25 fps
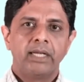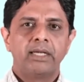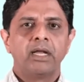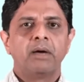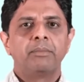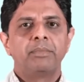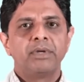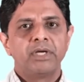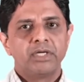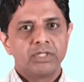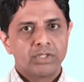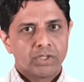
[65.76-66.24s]
it
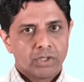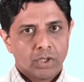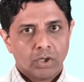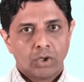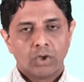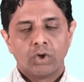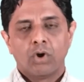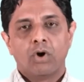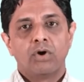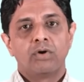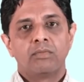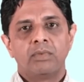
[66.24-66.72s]

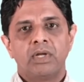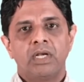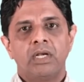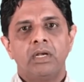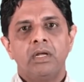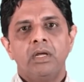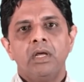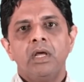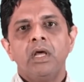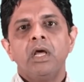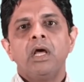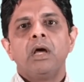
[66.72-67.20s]
appears
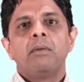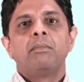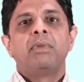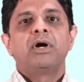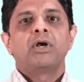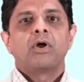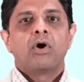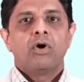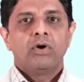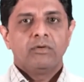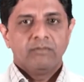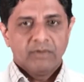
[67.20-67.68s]
normal.
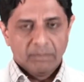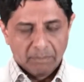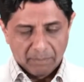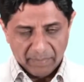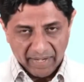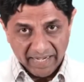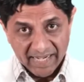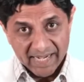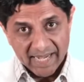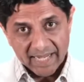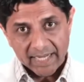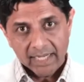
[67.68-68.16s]
But
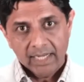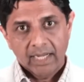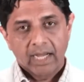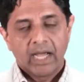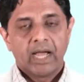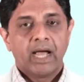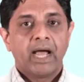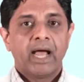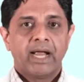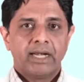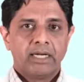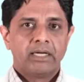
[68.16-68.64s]
when
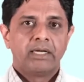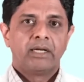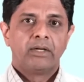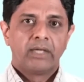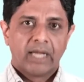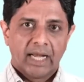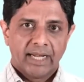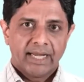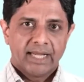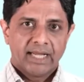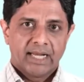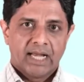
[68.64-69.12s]
bending
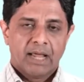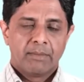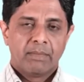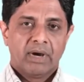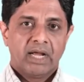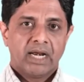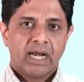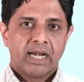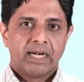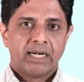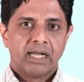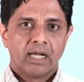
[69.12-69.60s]
and getting an
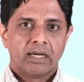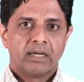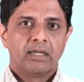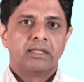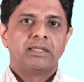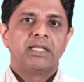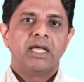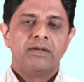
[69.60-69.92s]
MRI done,